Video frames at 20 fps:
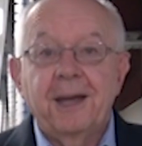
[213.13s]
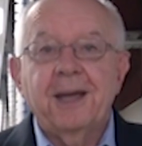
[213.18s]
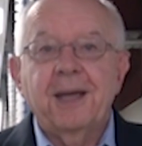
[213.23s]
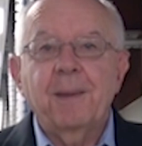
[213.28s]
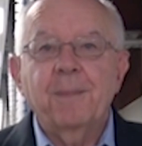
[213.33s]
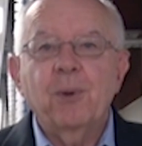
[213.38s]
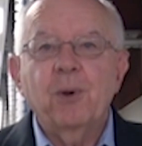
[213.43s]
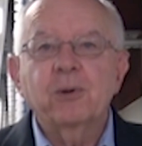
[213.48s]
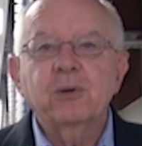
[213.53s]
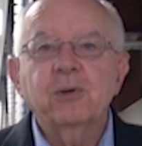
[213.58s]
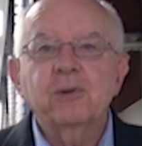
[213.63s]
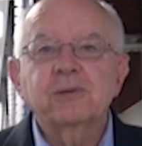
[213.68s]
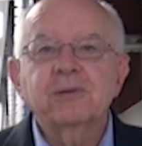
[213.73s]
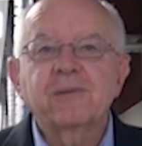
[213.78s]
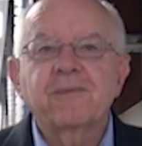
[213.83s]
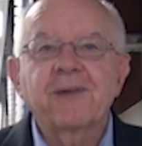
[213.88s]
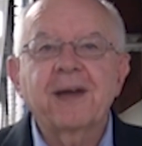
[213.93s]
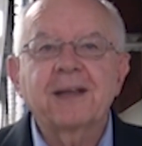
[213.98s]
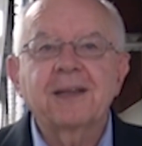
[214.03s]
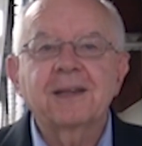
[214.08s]
Get more news
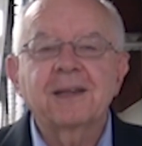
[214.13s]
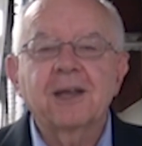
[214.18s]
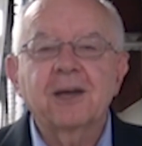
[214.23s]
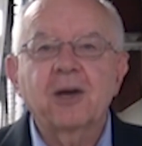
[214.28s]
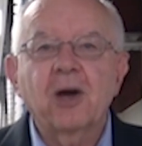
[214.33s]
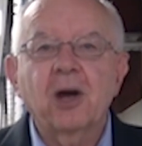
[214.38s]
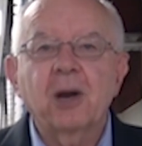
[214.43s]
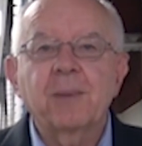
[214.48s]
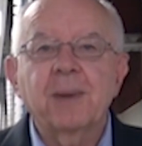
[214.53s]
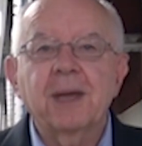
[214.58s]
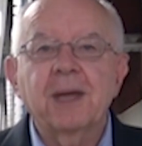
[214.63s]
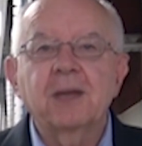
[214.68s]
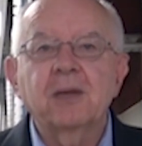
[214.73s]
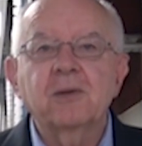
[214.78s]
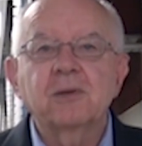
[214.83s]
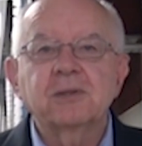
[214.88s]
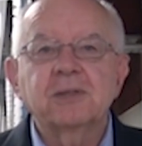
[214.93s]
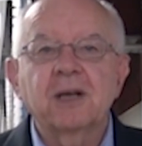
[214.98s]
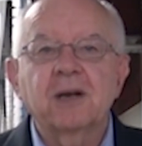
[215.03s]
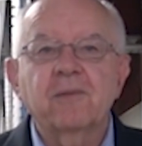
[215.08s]
affecting the economy in
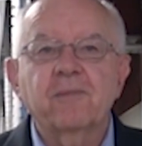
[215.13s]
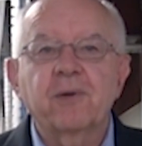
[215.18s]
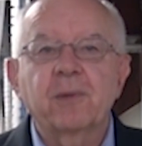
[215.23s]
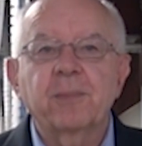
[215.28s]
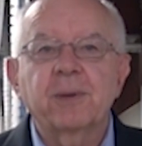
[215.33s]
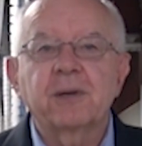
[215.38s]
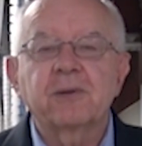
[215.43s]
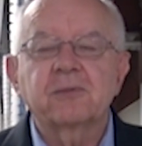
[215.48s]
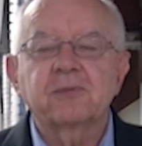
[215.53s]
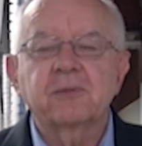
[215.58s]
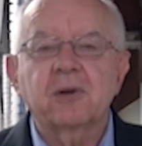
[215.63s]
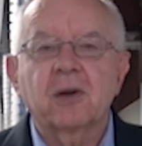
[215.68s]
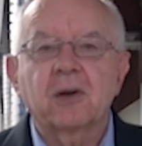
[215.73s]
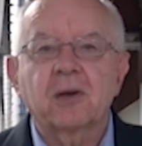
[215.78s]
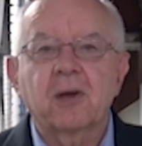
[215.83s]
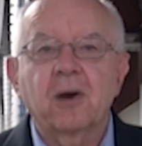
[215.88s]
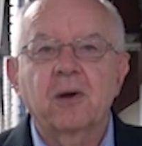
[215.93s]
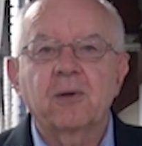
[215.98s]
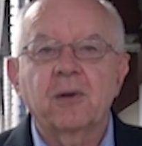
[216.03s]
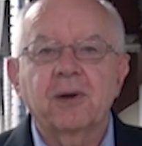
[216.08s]
New Zealand from
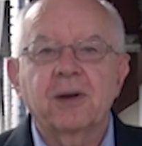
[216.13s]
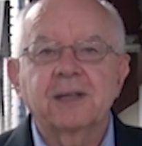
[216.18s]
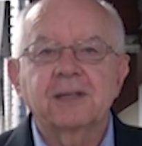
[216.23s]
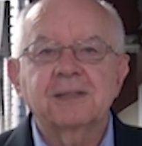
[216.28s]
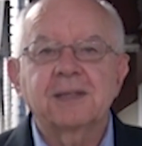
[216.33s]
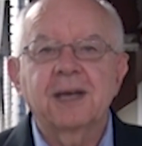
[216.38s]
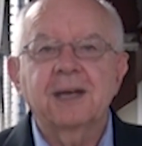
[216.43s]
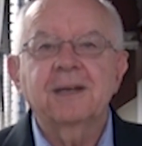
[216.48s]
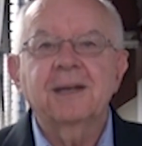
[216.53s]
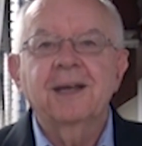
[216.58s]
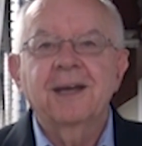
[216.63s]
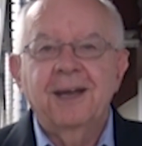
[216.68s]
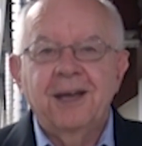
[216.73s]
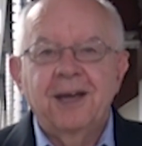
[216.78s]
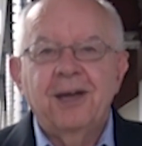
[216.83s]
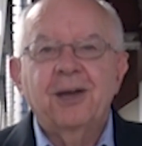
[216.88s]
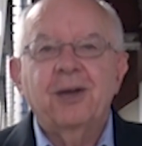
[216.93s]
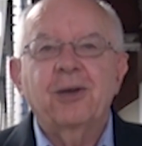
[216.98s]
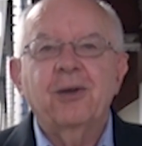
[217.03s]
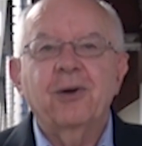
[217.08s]
interest.co.nz.
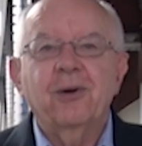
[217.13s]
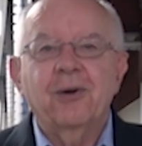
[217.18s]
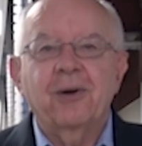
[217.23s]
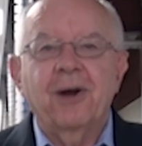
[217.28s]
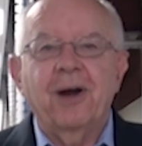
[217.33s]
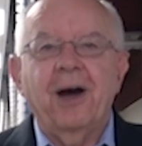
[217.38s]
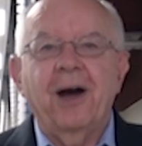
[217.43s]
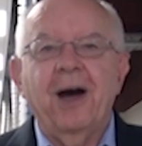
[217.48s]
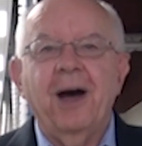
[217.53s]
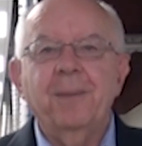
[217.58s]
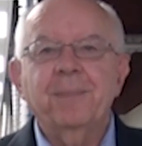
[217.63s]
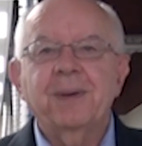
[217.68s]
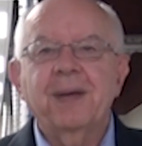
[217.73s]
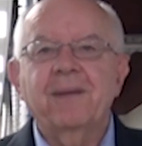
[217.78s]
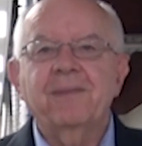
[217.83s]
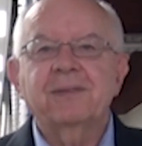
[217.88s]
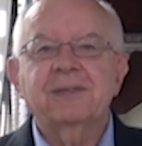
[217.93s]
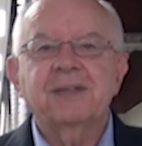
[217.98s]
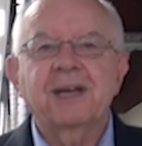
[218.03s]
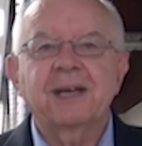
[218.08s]
Kia ora, I'm
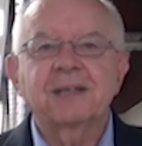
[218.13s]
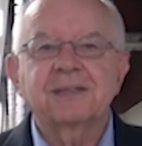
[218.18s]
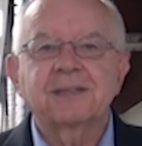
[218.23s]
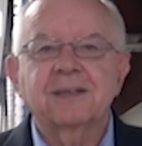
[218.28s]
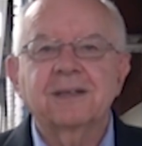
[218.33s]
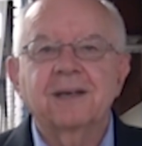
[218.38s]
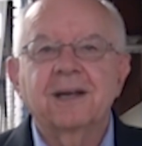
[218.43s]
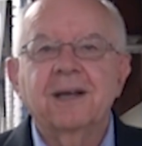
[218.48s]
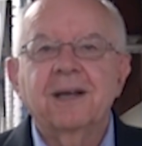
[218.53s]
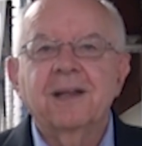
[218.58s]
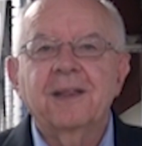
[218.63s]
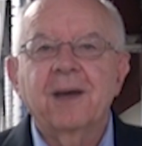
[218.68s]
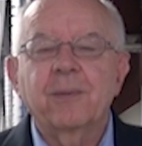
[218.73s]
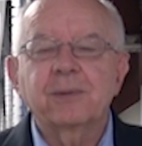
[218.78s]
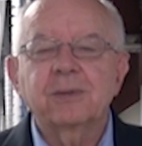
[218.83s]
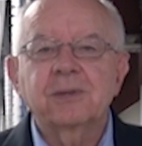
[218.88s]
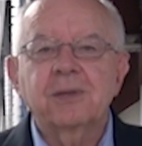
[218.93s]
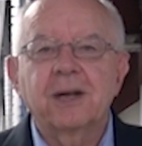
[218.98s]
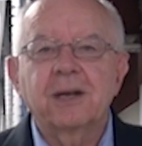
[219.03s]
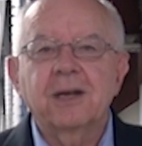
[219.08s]
David Chaston. That
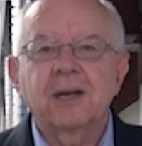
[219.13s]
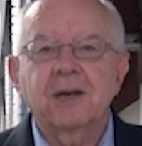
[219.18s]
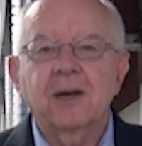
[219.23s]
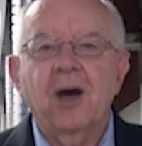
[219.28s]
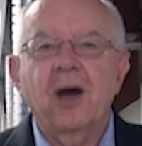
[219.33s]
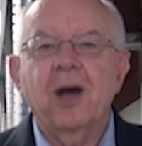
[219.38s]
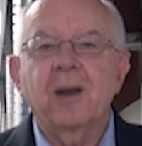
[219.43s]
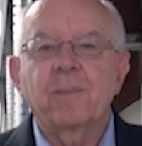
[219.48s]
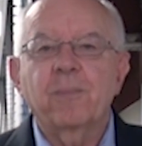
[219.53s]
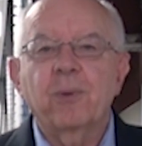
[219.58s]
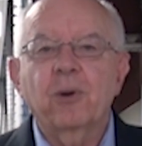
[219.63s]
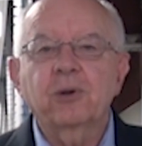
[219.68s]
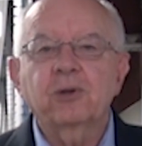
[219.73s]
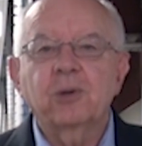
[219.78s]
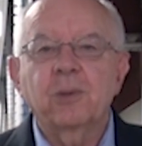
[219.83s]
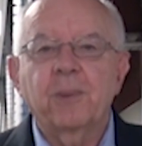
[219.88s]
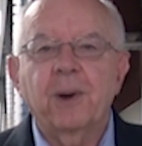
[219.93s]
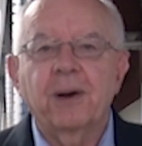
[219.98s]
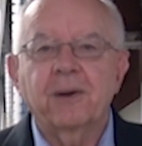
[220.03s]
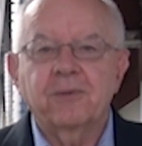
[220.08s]
was 90 at 9, brought
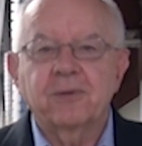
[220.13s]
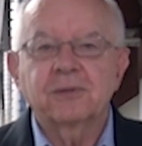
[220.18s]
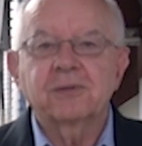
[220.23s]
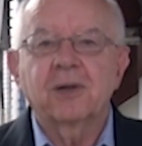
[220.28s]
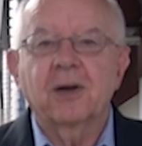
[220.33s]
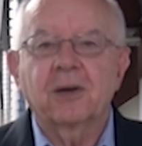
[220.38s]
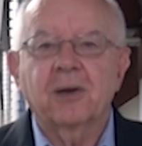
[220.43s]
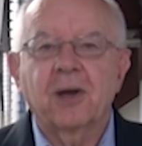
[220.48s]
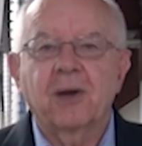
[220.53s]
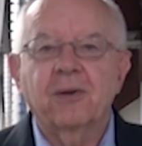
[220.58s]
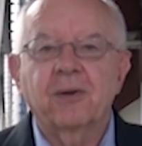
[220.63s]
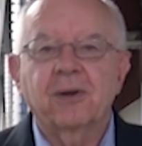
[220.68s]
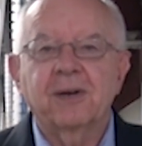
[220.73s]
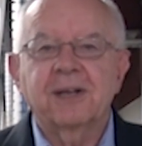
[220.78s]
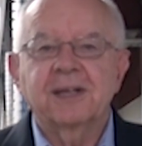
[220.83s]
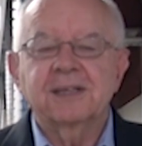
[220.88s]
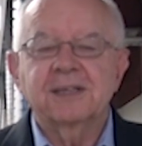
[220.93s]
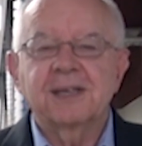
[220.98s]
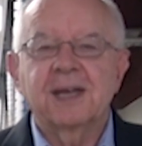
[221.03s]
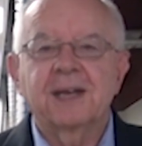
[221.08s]
to you by
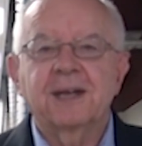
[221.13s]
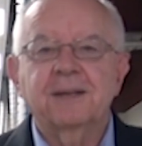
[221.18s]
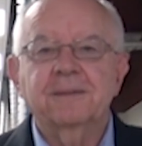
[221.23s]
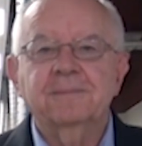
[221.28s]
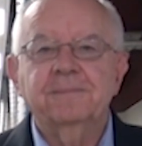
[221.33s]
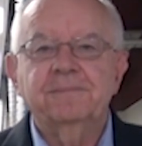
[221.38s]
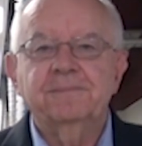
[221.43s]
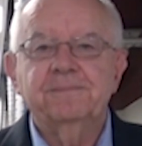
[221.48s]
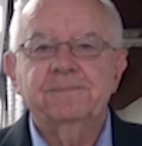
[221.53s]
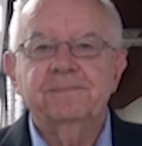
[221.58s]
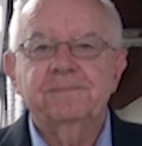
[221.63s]
interest.co.nz.